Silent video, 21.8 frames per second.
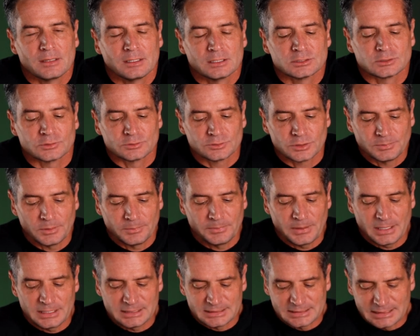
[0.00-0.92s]
So triple
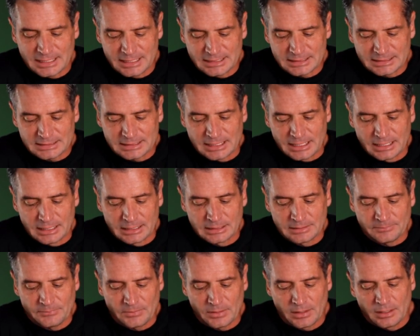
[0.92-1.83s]
paste since
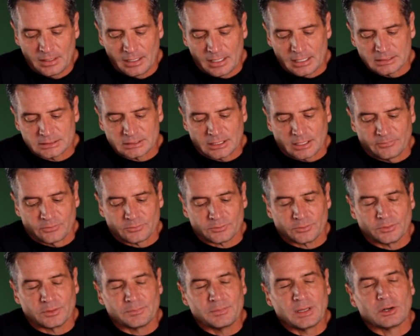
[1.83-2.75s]
then has come
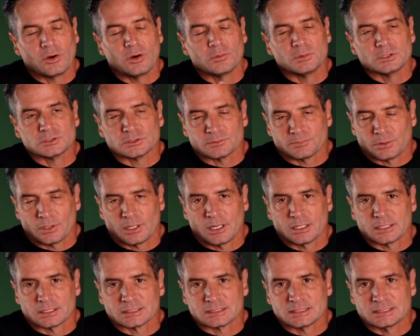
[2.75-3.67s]
through and made a whole bunch of
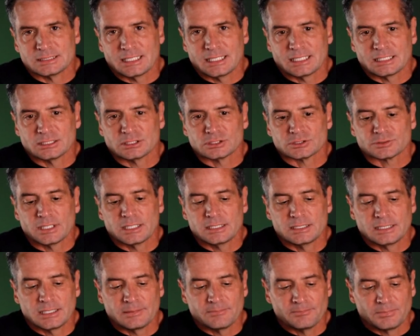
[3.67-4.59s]
products and taken the
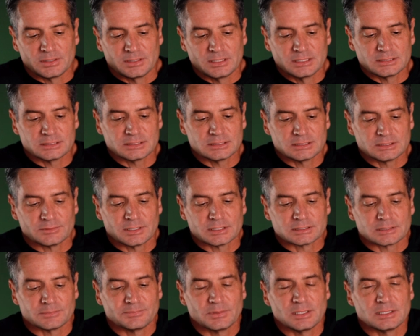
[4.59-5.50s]
trade name, but this is the
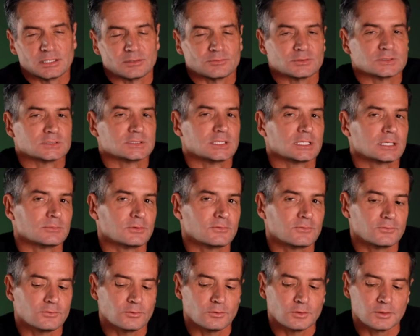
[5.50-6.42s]
recipe that was there
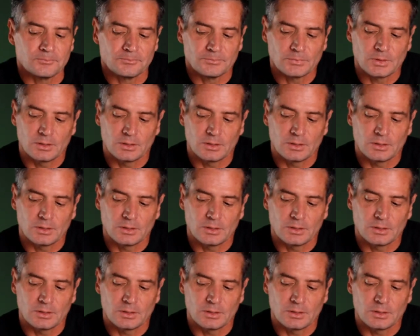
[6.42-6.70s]
before.